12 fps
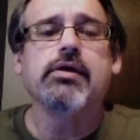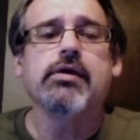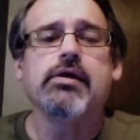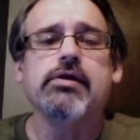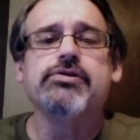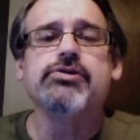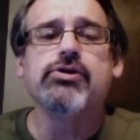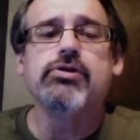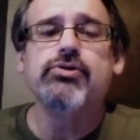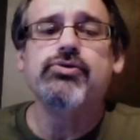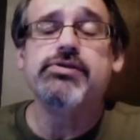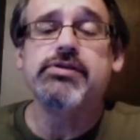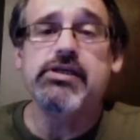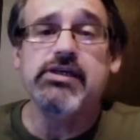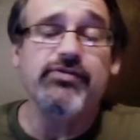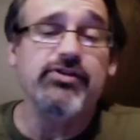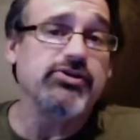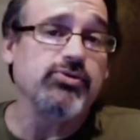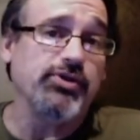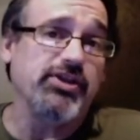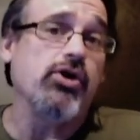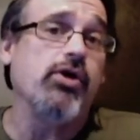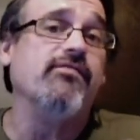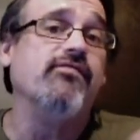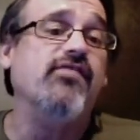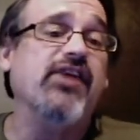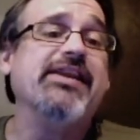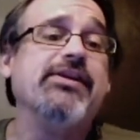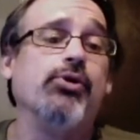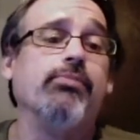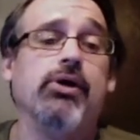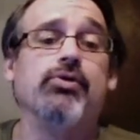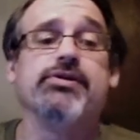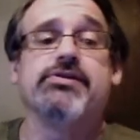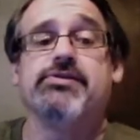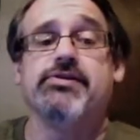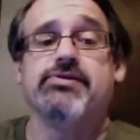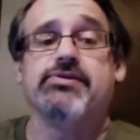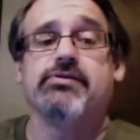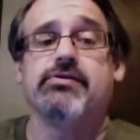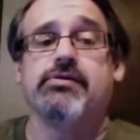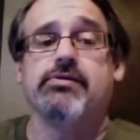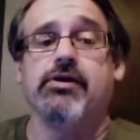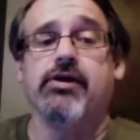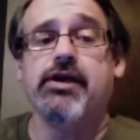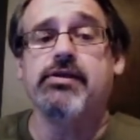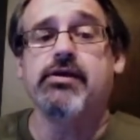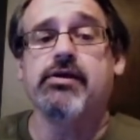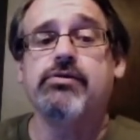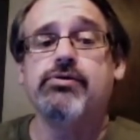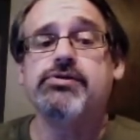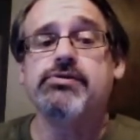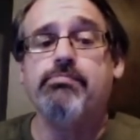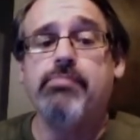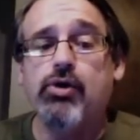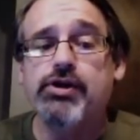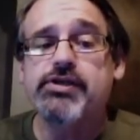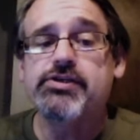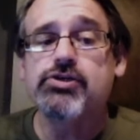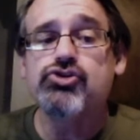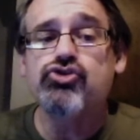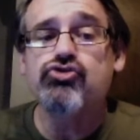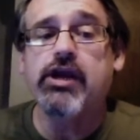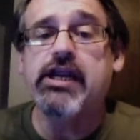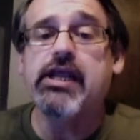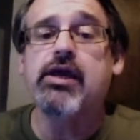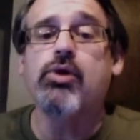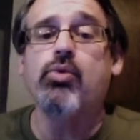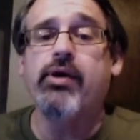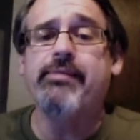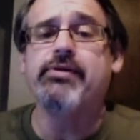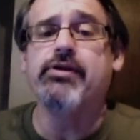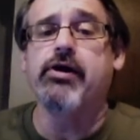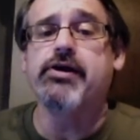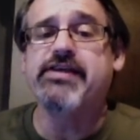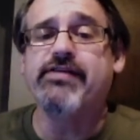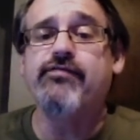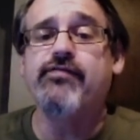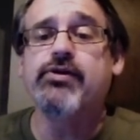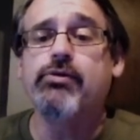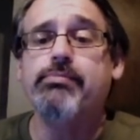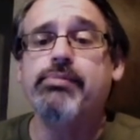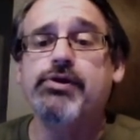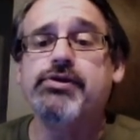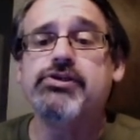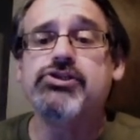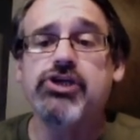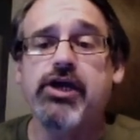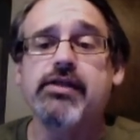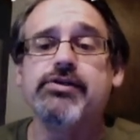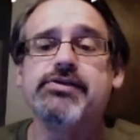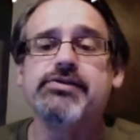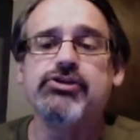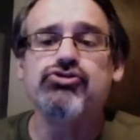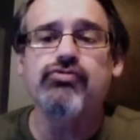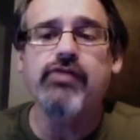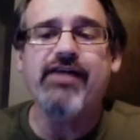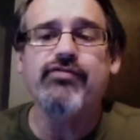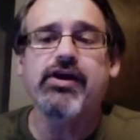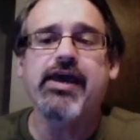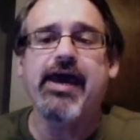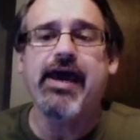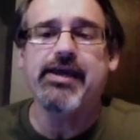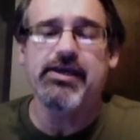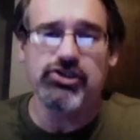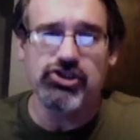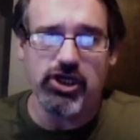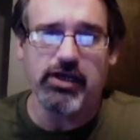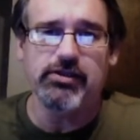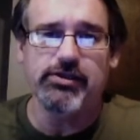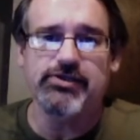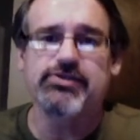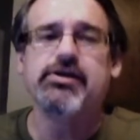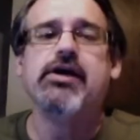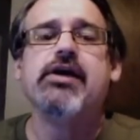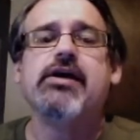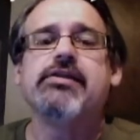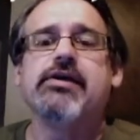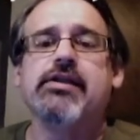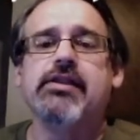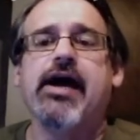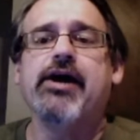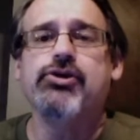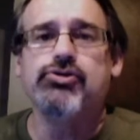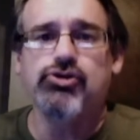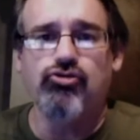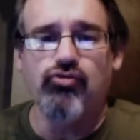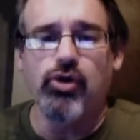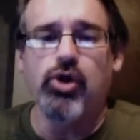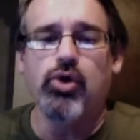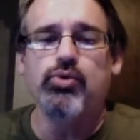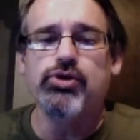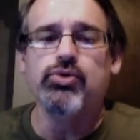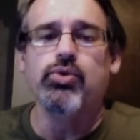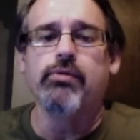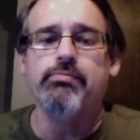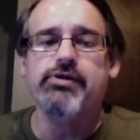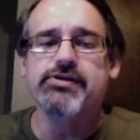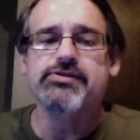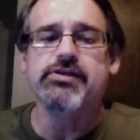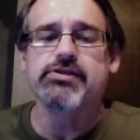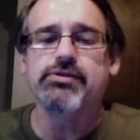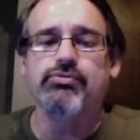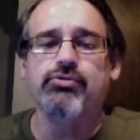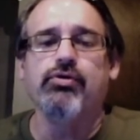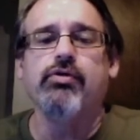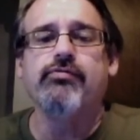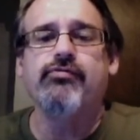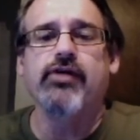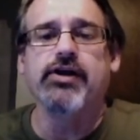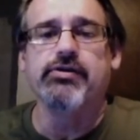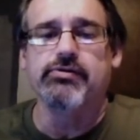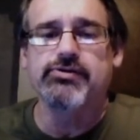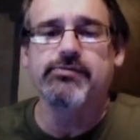it includes, even these are what they call vendor bonuses. All right, includes bonus training webinars, a funnel building checklist, a traffic hacking checklist that allow you to grow your business through funnels.